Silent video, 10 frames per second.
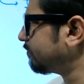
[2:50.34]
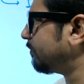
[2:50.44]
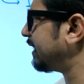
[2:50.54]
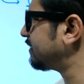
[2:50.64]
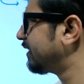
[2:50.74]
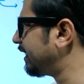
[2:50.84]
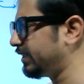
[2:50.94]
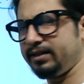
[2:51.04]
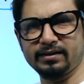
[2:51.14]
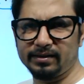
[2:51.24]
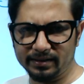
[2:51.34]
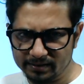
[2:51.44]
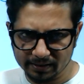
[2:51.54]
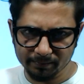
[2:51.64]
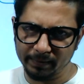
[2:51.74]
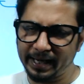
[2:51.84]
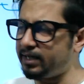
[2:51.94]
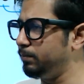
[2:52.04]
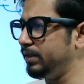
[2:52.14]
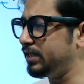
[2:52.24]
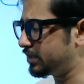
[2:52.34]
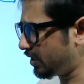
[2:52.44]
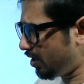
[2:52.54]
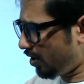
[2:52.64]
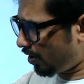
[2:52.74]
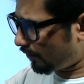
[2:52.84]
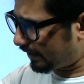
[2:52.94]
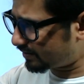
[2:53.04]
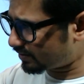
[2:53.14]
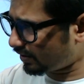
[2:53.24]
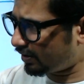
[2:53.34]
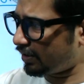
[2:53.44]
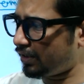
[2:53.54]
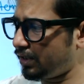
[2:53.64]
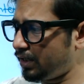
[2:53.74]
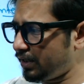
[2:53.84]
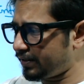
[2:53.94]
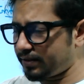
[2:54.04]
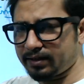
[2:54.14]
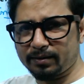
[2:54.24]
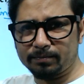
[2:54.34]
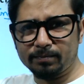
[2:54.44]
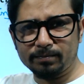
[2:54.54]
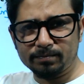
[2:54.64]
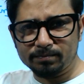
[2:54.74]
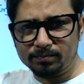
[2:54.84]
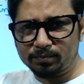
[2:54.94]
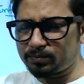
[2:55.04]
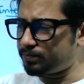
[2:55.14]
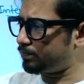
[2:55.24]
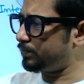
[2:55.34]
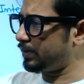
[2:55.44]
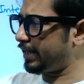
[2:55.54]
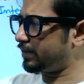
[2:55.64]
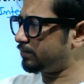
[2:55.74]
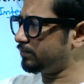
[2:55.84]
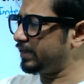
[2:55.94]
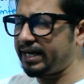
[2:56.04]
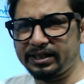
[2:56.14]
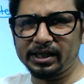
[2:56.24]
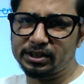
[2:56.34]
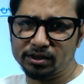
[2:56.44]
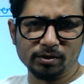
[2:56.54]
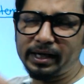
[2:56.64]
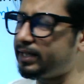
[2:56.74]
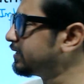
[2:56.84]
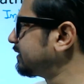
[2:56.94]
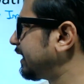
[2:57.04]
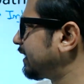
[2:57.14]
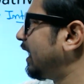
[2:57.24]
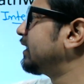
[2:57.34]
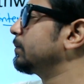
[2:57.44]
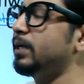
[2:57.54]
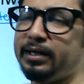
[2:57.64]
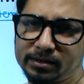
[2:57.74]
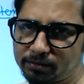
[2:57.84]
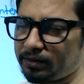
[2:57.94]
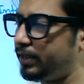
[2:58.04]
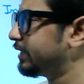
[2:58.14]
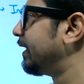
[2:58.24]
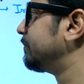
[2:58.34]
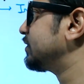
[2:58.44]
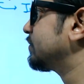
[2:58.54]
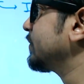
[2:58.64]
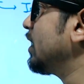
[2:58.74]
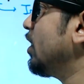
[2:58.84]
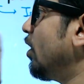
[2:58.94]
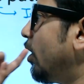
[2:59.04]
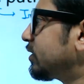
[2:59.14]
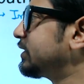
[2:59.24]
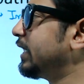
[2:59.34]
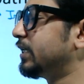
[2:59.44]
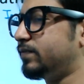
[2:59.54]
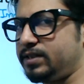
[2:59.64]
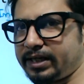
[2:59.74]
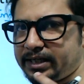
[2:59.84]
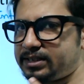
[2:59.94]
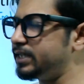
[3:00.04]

by any reason by any means of external uh, like radiations or anything that ultimately leads to DNA damage. Oxidative stress,